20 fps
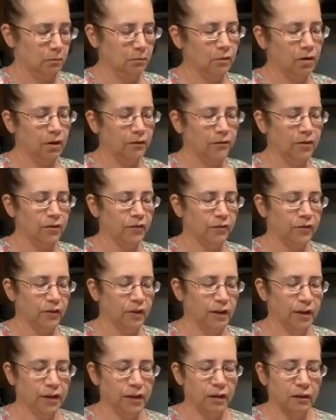whatever you
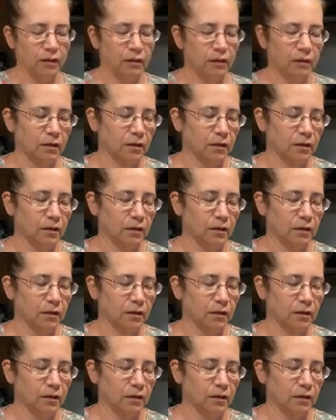feel like.